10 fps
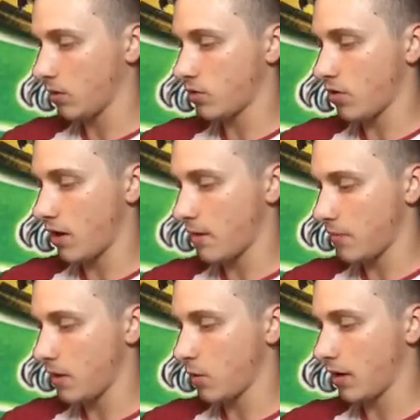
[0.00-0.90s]
try and
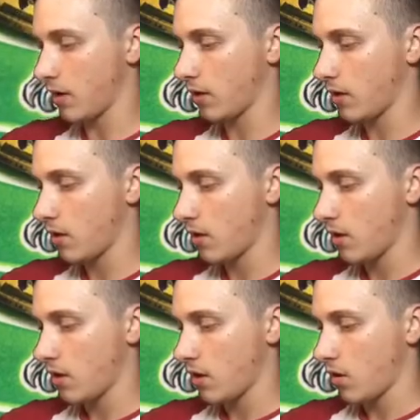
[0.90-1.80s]
be quick.
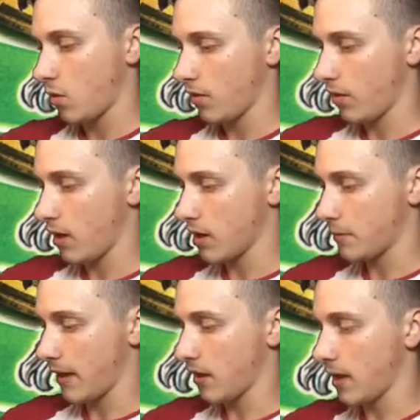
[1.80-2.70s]
With the last
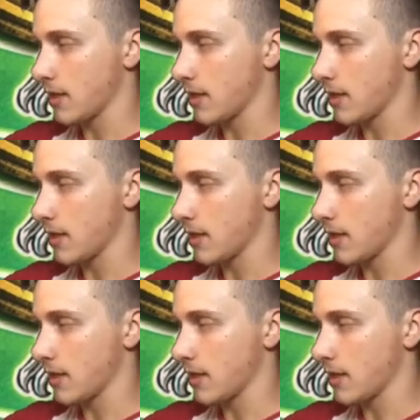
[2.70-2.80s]
pack, guys.